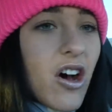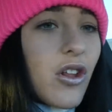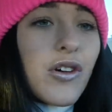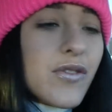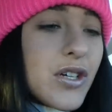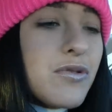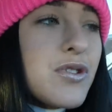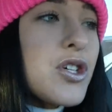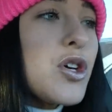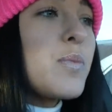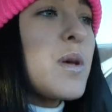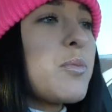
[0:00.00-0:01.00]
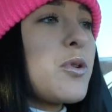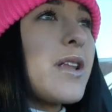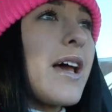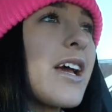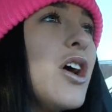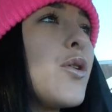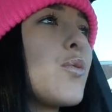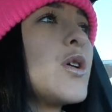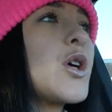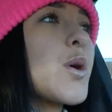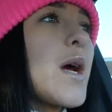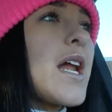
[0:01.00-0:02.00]
all over YouTube, people like
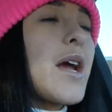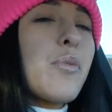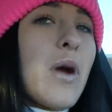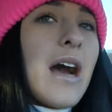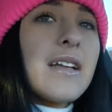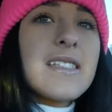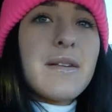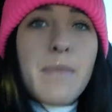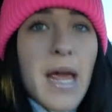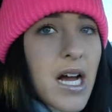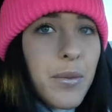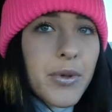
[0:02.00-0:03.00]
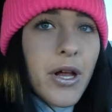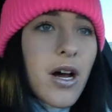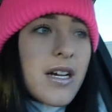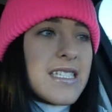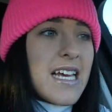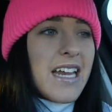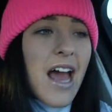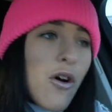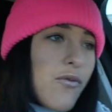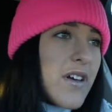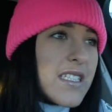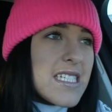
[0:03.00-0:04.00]
recreating Bratz makeup looks and
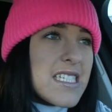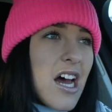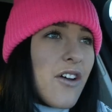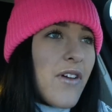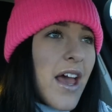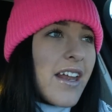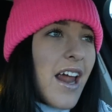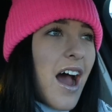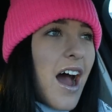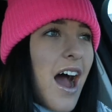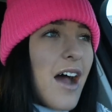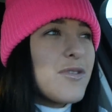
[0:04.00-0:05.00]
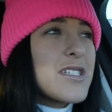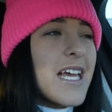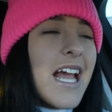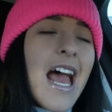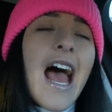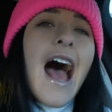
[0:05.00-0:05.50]
outfits and stuff, and I was like,